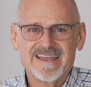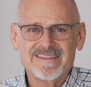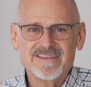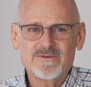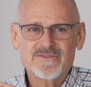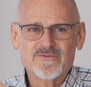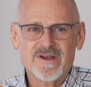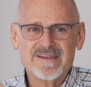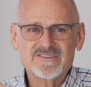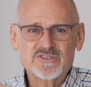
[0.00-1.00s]
and that you would
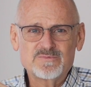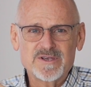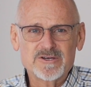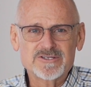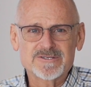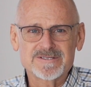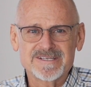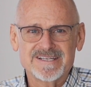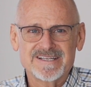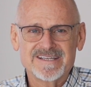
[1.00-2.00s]
thrive
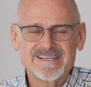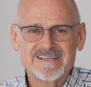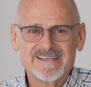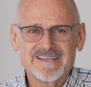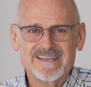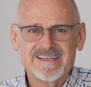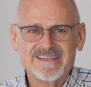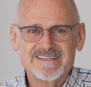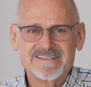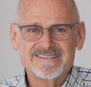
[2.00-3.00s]
spiritually,
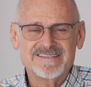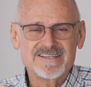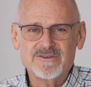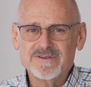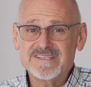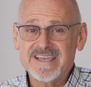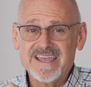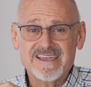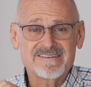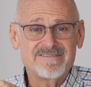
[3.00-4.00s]
that you would
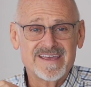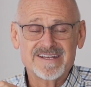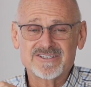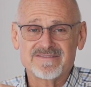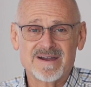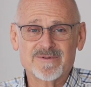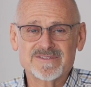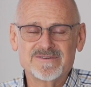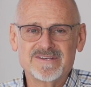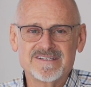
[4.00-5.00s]
take advantage of
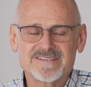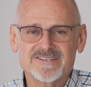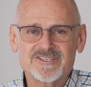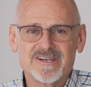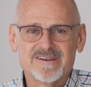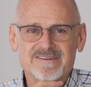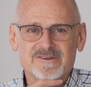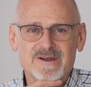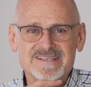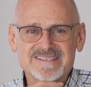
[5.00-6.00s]
opportunities to share
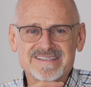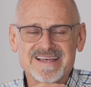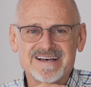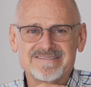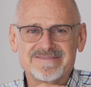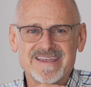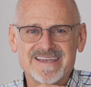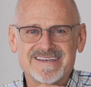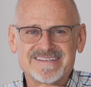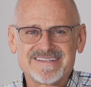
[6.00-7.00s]
Christ's love
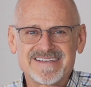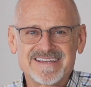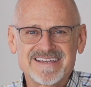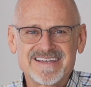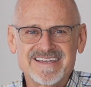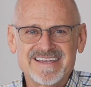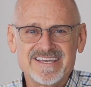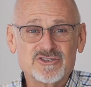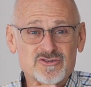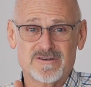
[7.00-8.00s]
and
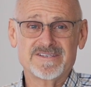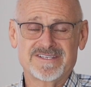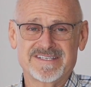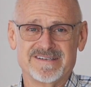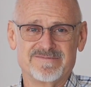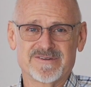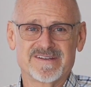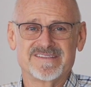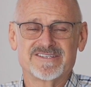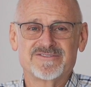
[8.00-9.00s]
trust Him
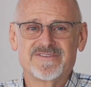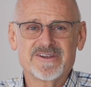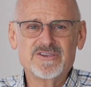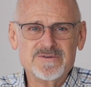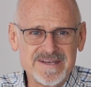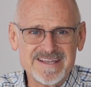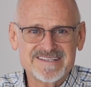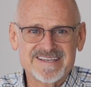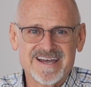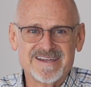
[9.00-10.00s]
during this very
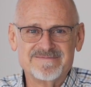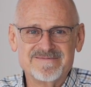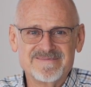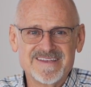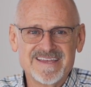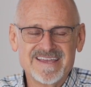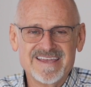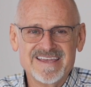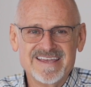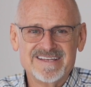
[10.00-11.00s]
unique time.
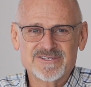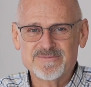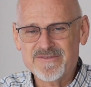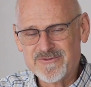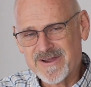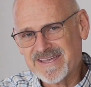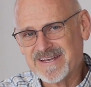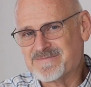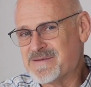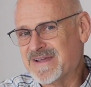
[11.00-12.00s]
And so before I
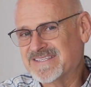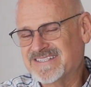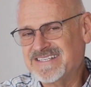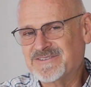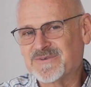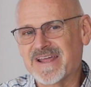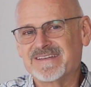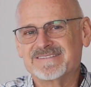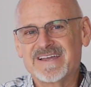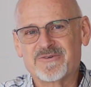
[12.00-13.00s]
get into my message, I just want
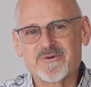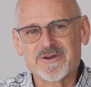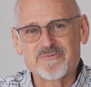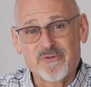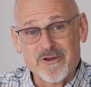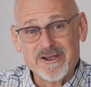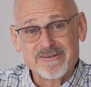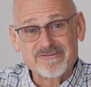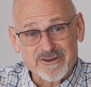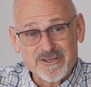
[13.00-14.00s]
to have a word of
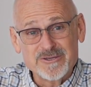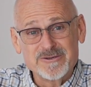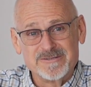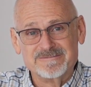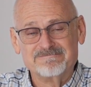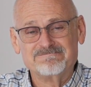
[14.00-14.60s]
prayer for you.